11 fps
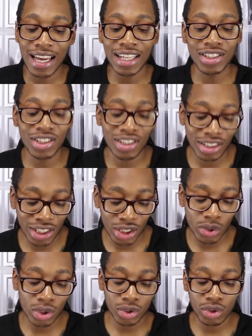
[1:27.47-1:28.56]
And just to tell
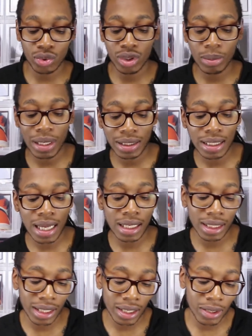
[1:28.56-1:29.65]
you a little story about the
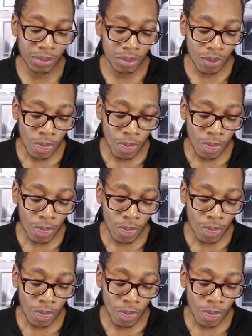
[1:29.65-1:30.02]
Nike Air,